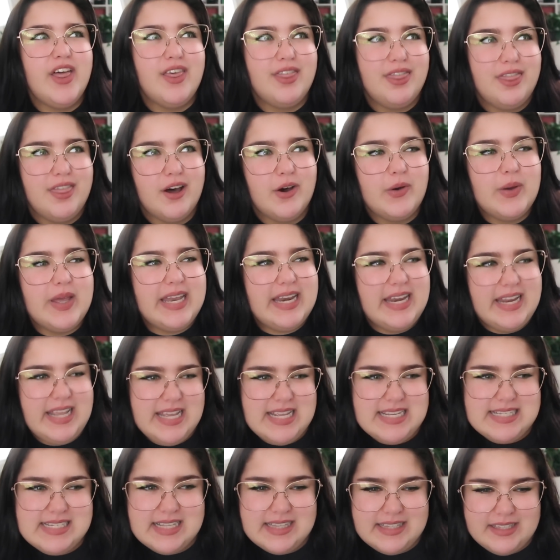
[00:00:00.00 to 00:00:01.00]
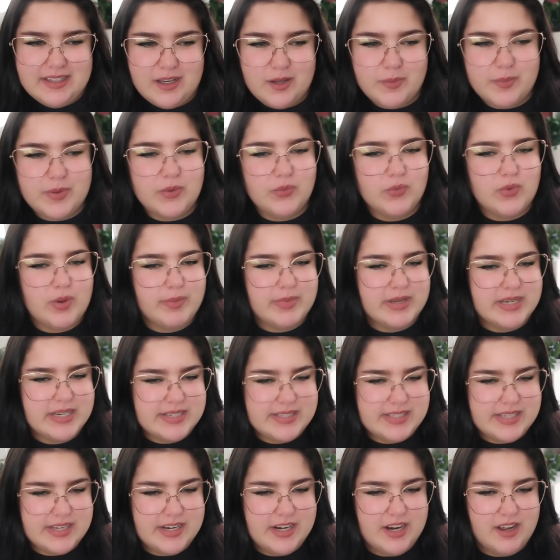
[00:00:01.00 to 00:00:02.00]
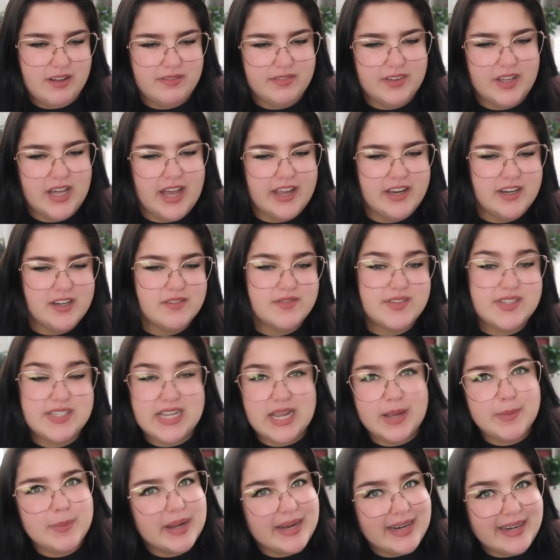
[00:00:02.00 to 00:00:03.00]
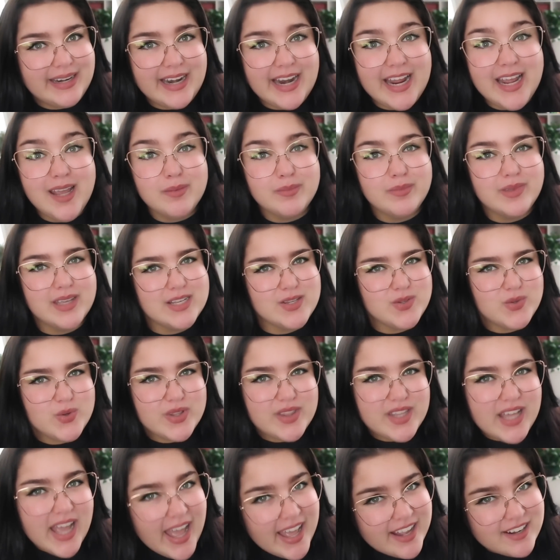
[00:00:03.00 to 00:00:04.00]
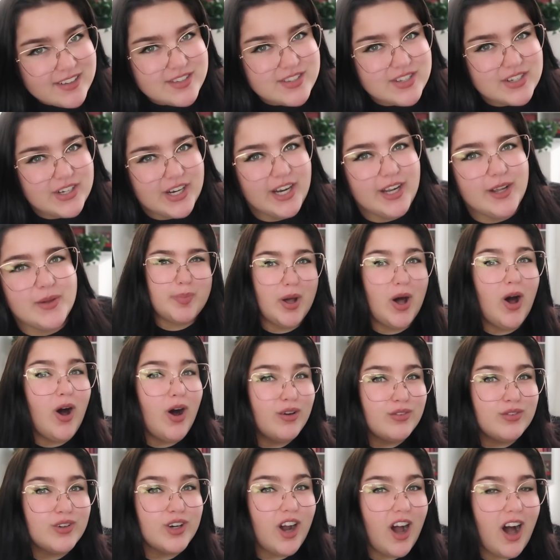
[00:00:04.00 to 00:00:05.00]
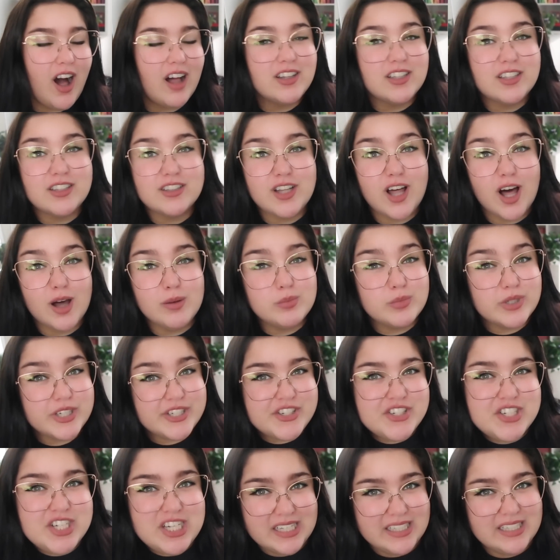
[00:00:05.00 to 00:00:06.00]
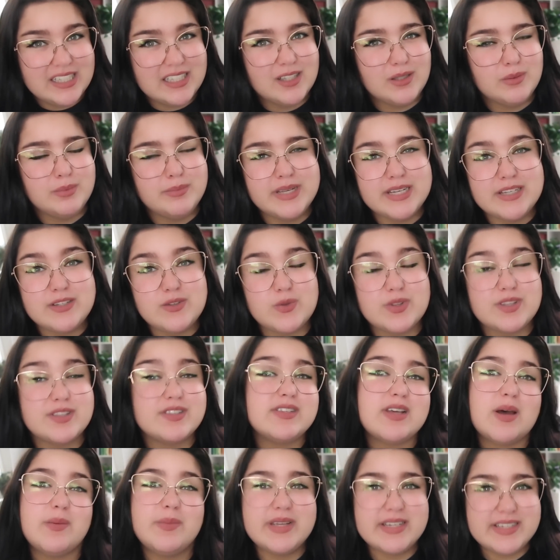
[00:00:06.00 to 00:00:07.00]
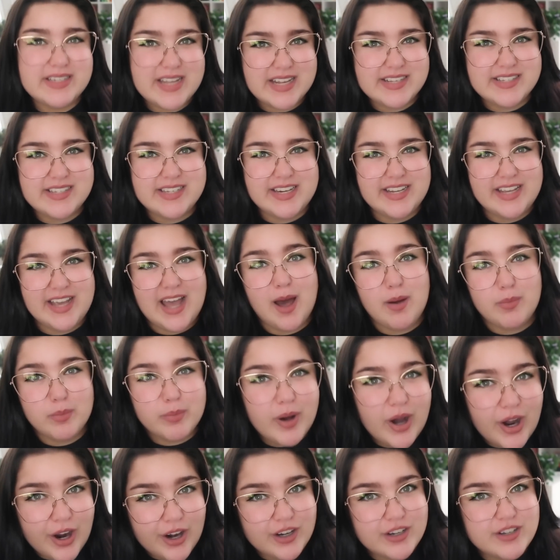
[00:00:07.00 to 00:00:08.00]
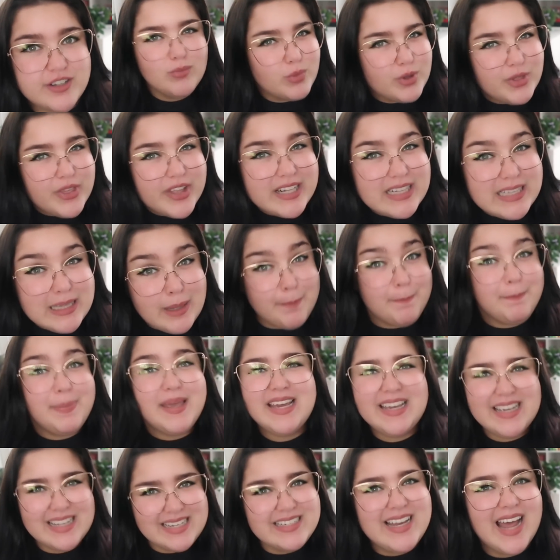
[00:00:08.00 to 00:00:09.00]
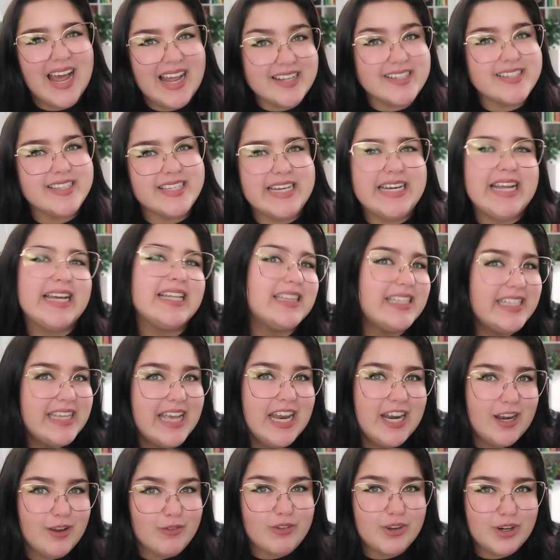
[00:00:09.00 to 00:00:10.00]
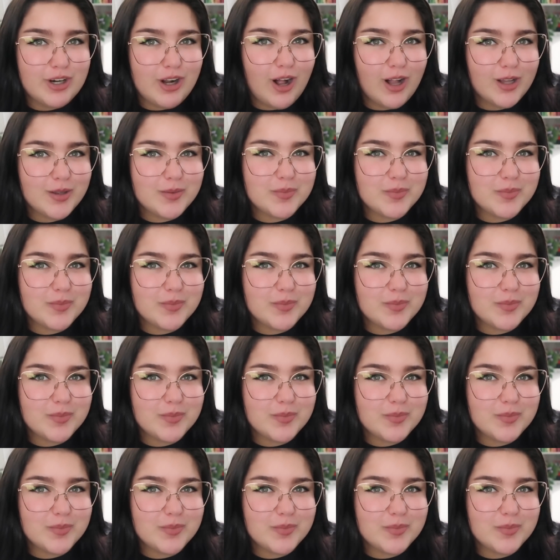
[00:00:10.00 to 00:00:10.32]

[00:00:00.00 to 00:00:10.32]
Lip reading: though it is a little bit reminiscent of kind of Say My Name mixed with Answer, but overall a lot more chilled, mixed with some intensity at parts, with like the big intensity at the end of it all.